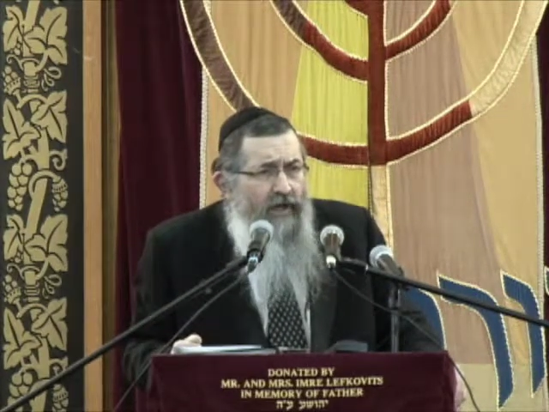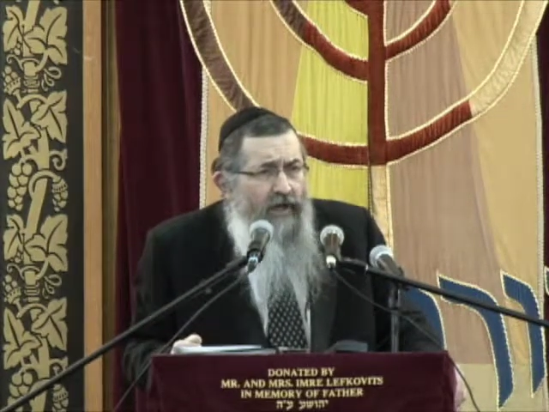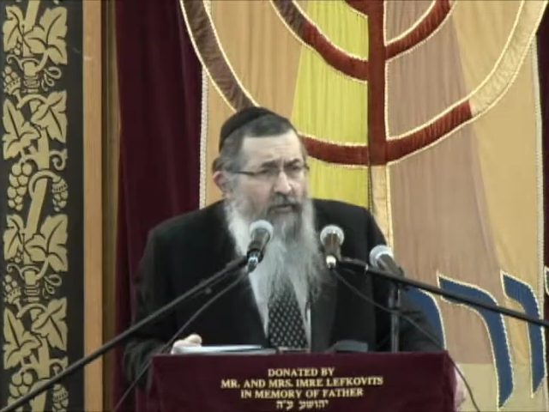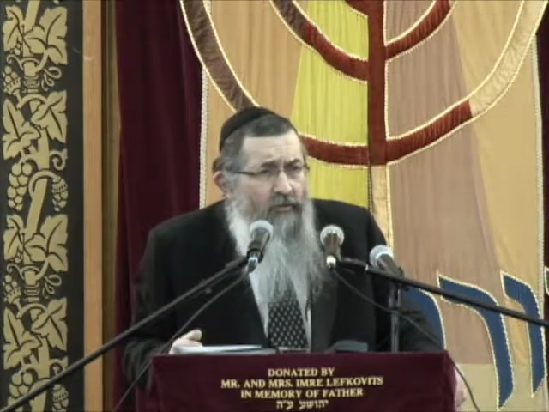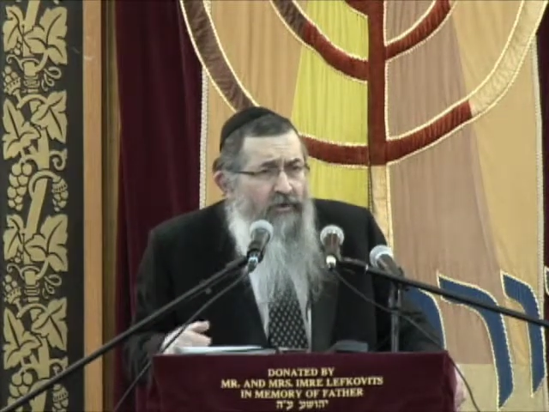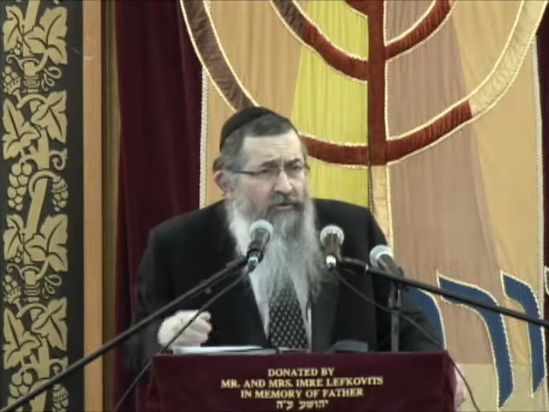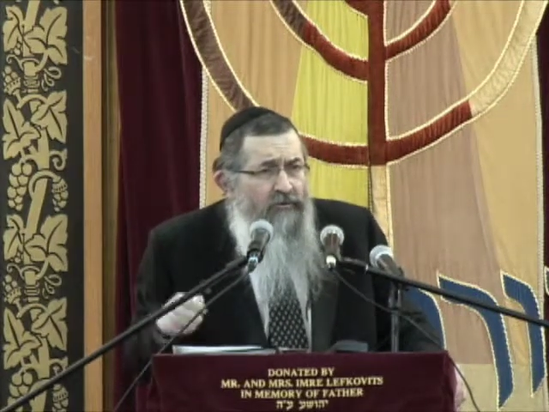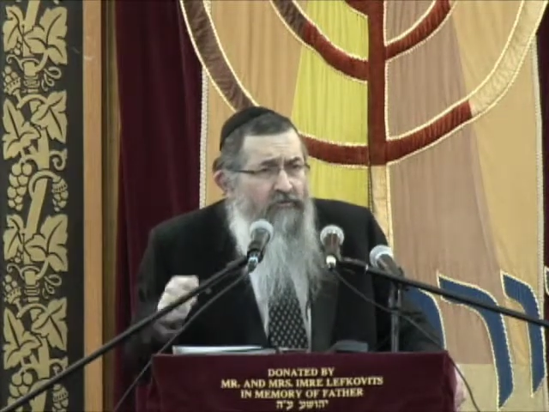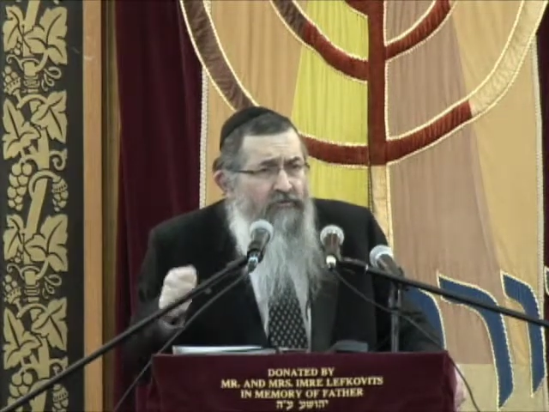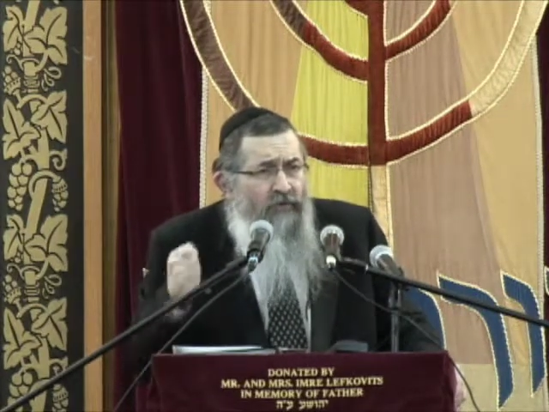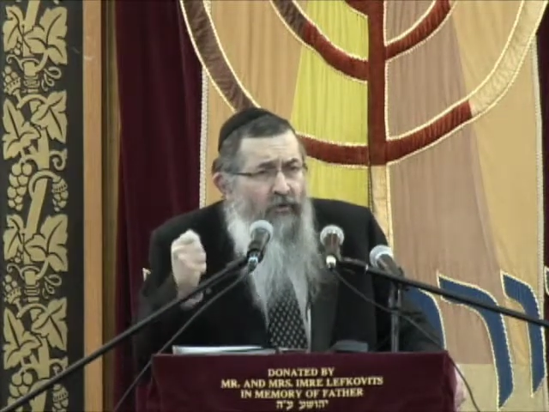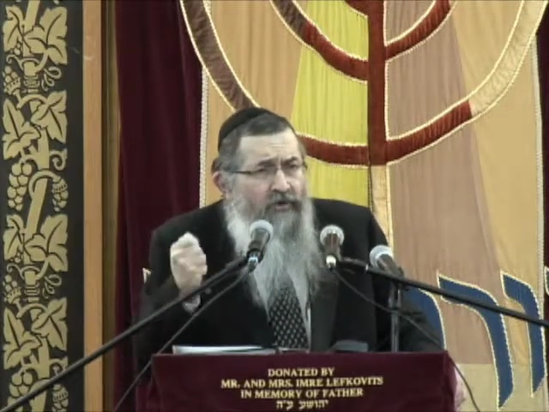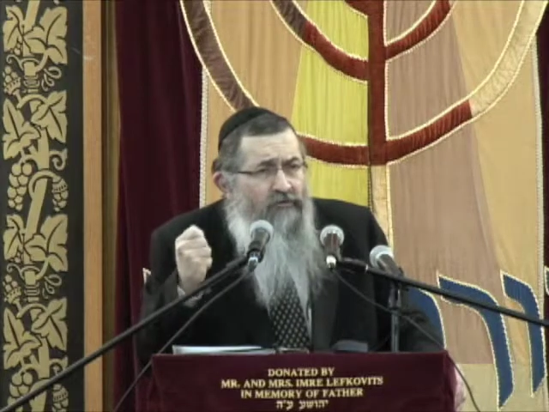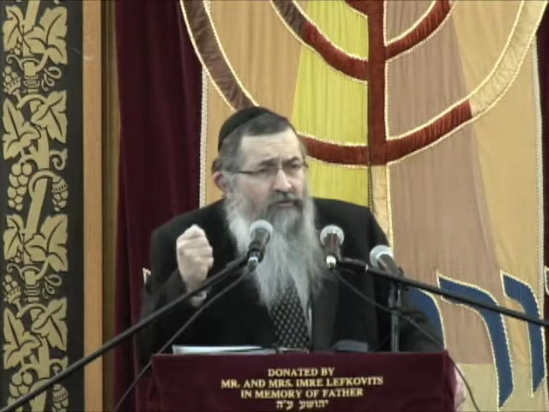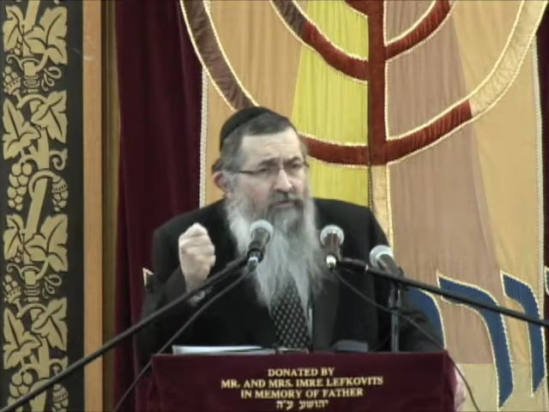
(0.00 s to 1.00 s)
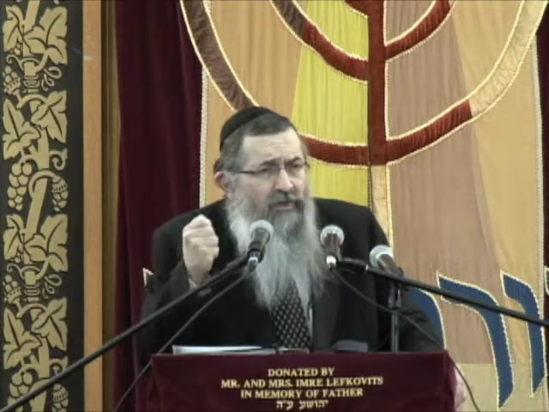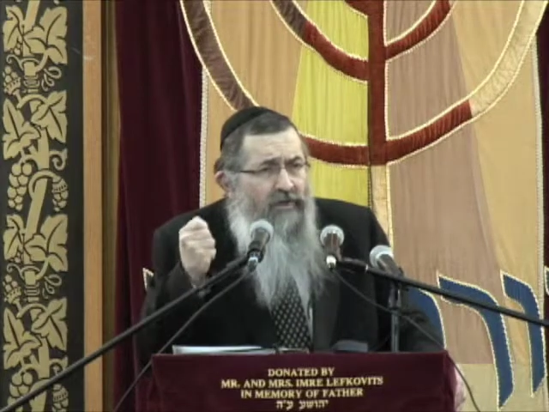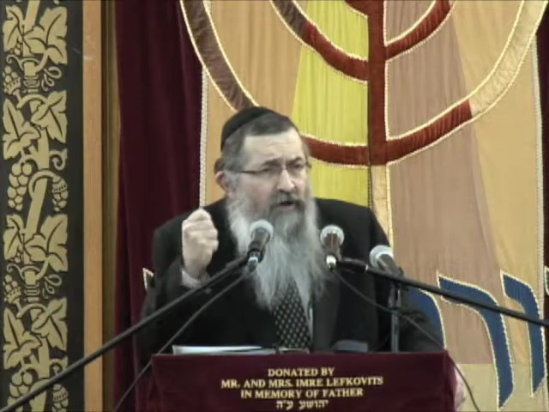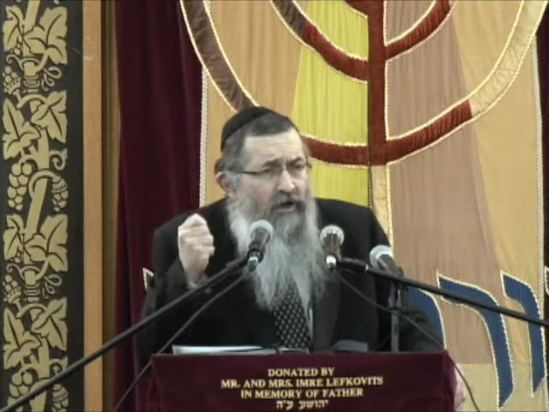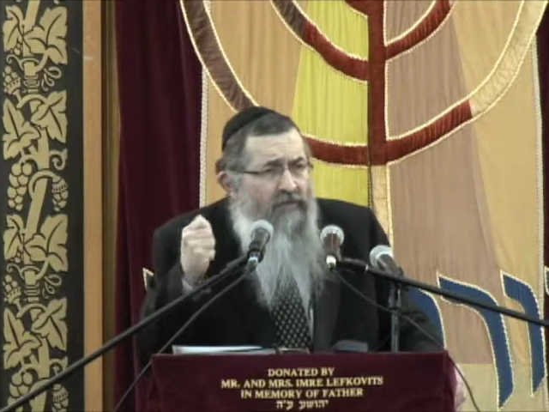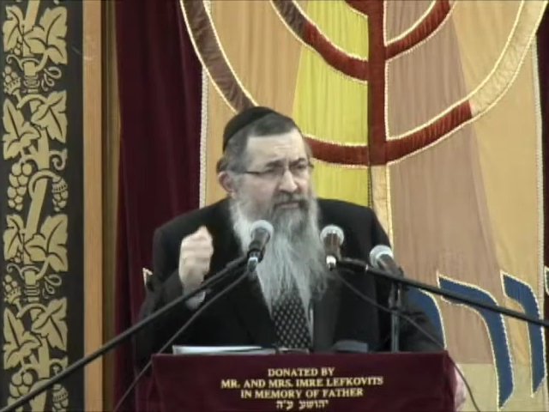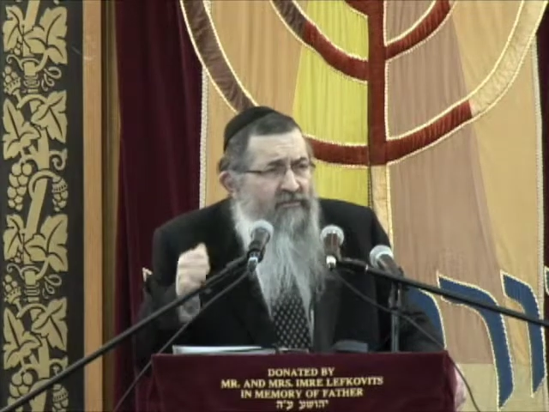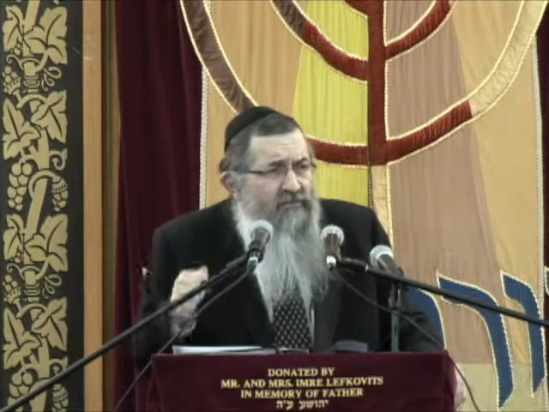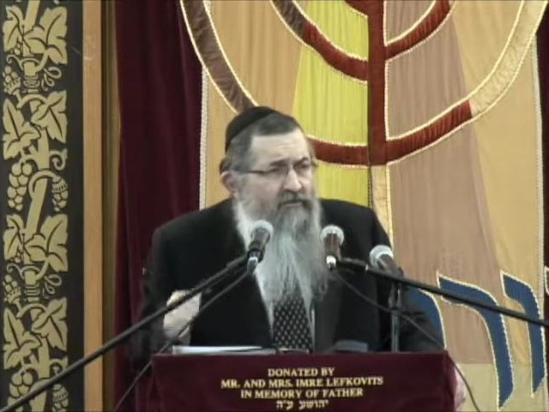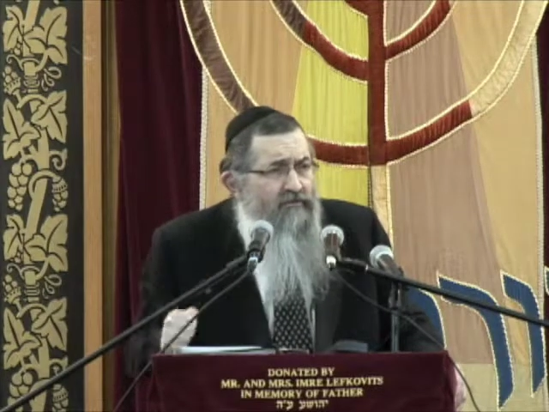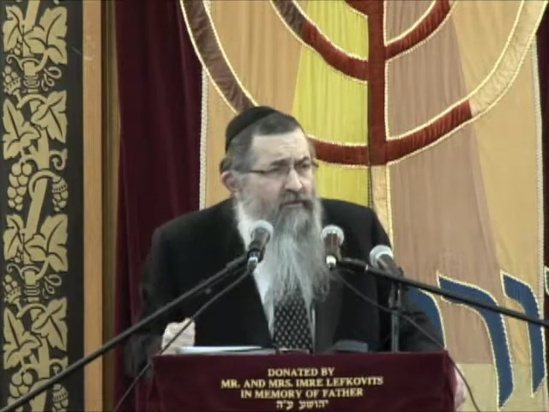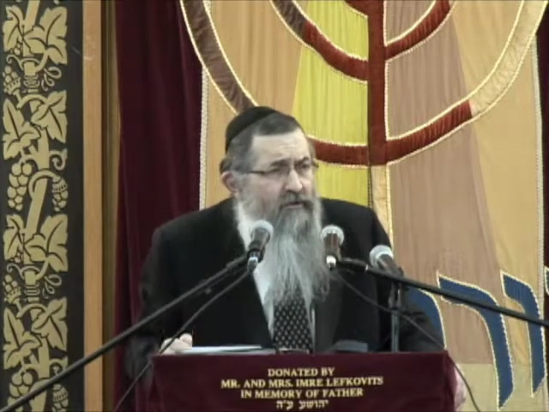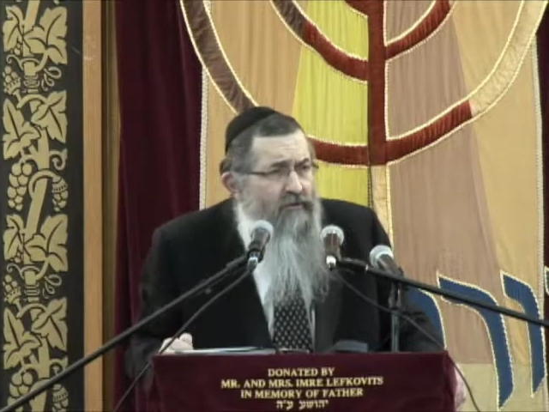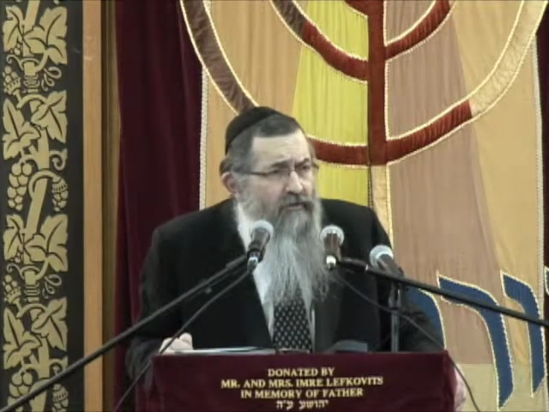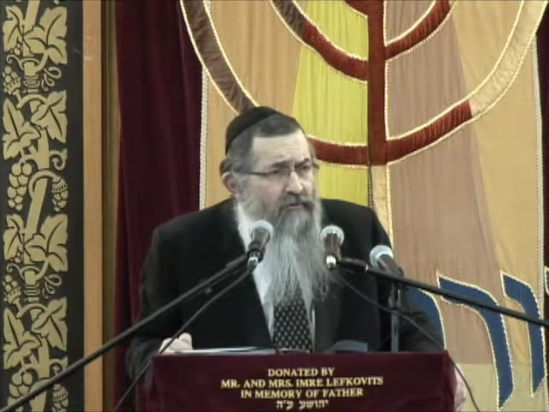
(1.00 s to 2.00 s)
And when the voice becomes
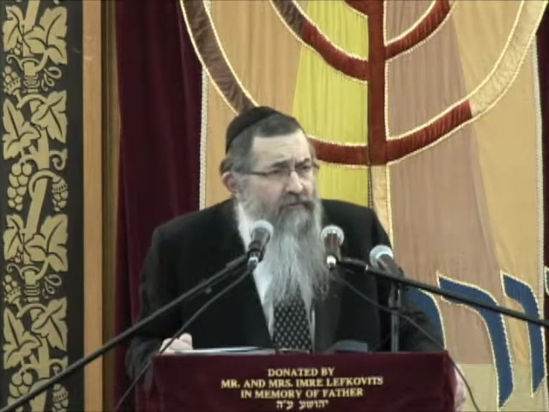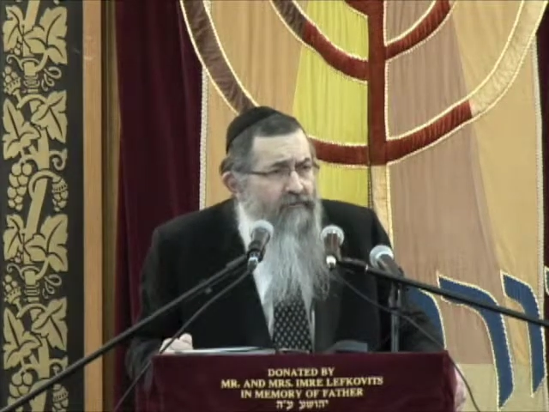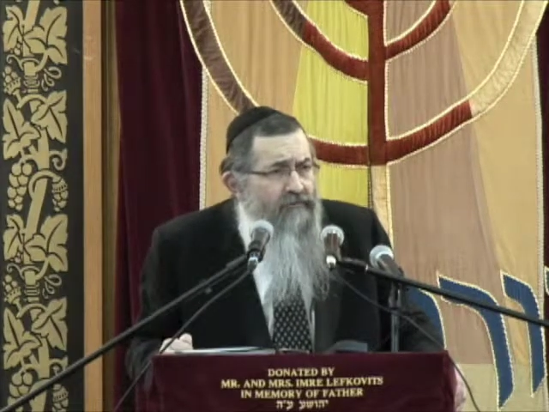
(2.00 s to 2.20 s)
still?